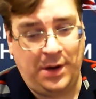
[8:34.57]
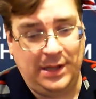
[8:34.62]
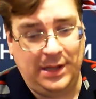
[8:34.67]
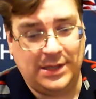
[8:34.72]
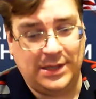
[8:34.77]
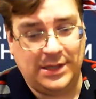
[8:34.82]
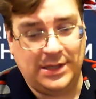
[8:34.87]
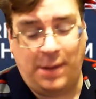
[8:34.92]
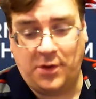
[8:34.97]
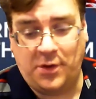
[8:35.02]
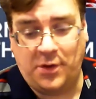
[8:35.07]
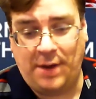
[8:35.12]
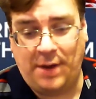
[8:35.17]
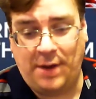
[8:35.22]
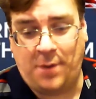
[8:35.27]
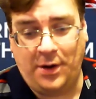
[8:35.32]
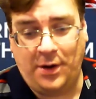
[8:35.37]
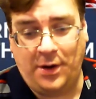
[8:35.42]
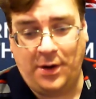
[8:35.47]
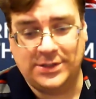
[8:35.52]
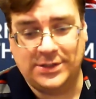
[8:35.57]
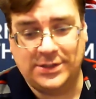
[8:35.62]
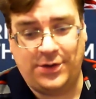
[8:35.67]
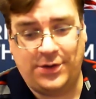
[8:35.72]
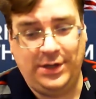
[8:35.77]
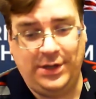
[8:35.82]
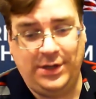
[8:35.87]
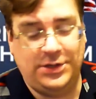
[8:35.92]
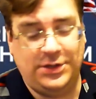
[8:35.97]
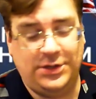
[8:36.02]
The Democrat Party is
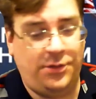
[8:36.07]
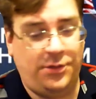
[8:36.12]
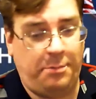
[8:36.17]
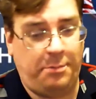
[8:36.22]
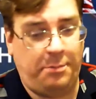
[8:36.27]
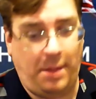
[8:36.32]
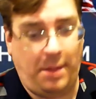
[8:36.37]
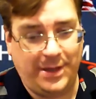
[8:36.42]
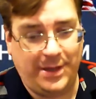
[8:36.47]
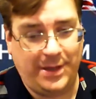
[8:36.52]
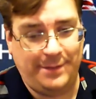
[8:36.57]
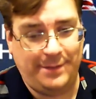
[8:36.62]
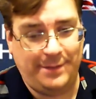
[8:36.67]
turning into the Republican